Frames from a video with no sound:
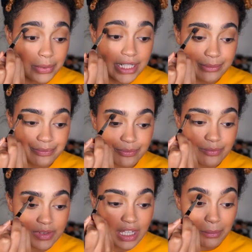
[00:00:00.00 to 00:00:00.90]
But
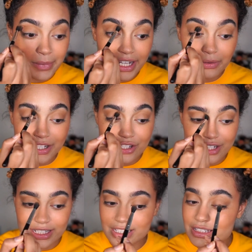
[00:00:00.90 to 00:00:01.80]
my
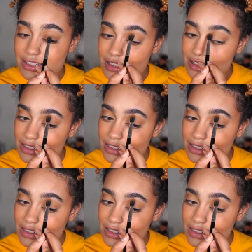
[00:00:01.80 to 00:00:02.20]
question is,